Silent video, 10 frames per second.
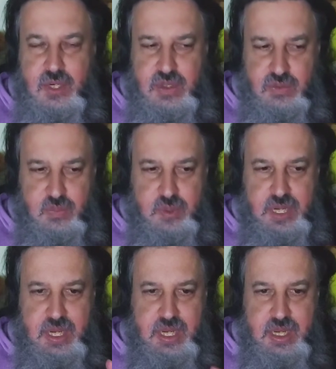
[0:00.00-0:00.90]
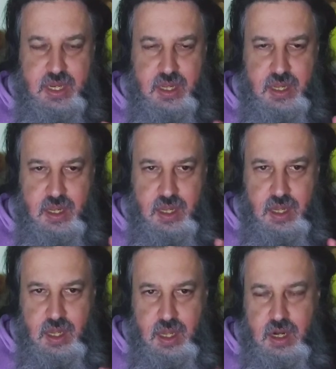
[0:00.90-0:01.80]
which will be
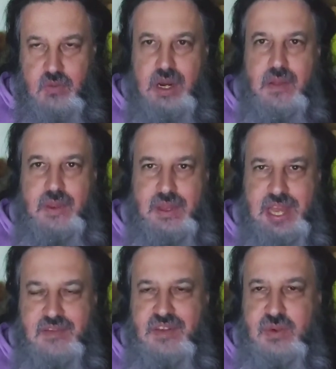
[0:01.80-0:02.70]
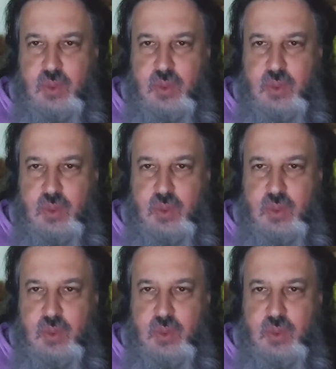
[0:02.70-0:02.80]
around the 11th.